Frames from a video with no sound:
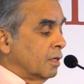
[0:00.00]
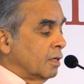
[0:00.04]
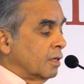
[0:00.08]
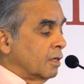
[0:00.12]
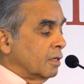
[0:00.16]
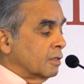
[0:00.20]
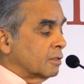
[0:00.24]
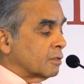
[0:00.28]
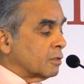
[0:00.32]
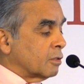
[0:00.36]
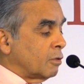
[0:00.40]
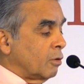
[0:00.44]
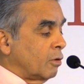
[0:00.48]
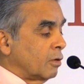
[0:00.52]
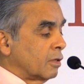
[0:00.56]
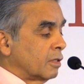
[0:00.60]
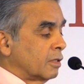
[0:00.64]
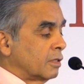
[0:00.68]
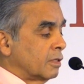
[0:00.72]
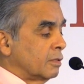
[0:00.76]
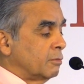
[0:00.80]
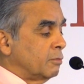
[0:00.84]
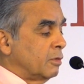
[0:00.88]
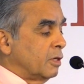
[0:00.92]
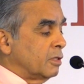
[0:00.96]
a scholar
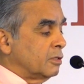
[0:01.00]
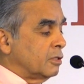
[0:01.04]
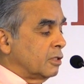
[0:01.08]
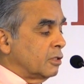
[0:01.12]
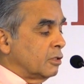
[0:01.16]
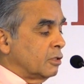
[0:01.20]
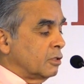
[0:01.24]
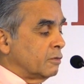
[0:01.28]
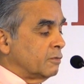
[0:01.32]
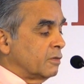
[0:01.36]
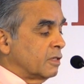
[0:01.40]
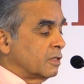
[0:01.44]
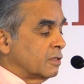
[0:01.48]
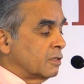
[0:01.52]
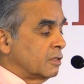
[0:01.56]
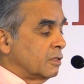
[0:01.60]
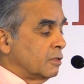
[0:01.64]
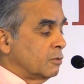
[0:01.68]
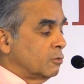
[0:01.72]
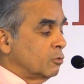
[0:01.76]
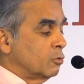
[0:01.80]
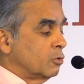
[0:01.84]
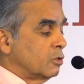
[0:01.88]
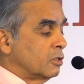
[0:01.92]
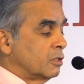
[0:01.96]
in Beijing University,
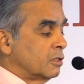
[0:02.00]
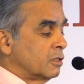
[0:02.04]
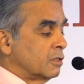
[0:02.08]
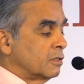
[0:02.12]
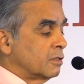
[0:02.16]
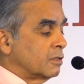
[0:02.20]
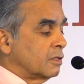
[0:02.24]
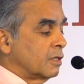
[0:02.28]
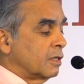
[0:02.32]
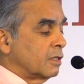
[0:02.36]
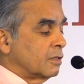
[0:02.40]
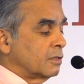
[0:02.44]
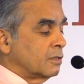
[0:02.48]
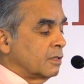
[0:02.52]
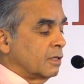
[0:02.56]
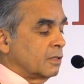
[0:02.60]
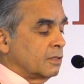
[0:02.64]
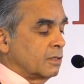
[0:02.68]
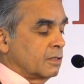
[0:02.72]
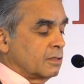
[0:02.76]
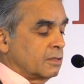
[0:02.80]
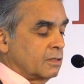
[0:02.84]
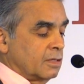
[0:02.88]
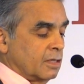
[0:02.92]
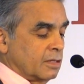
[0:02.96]
she said that
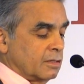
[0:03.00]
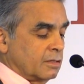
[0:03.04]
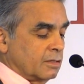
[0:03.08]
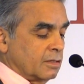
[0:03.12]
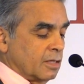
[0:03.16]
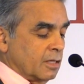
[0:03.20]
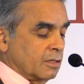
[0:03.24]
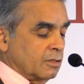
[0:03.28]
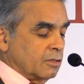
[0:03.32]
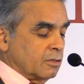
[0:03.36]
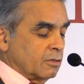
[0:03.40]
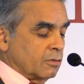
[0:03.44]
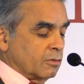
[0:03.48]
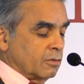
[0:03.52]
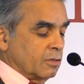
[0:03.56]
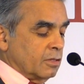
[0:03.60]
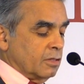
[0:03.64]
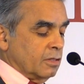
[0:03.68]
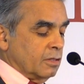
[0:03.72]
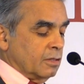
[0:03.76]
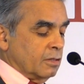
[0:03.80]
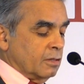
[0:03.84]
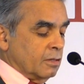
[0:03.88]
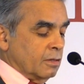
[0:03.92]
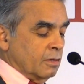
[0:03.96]
the 6th
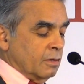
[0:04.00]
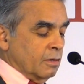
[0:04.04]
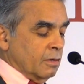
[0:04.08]
century